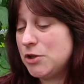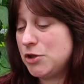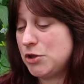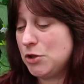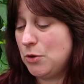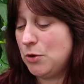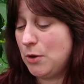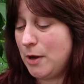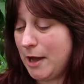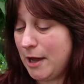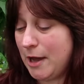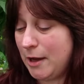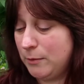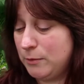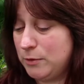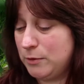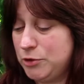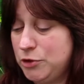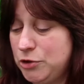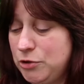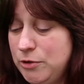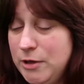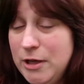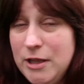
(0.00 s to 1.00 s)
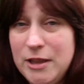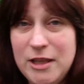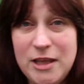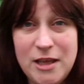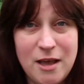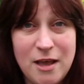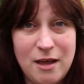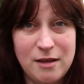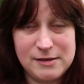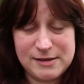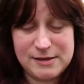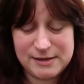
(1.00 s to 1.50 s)
So I will show you the
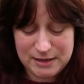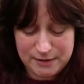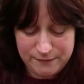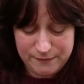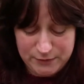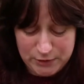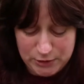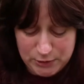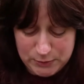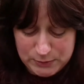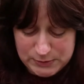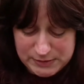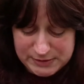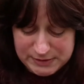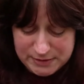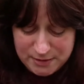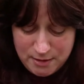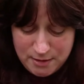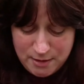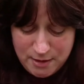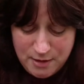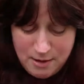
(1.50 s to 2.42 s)
yarns that I've used.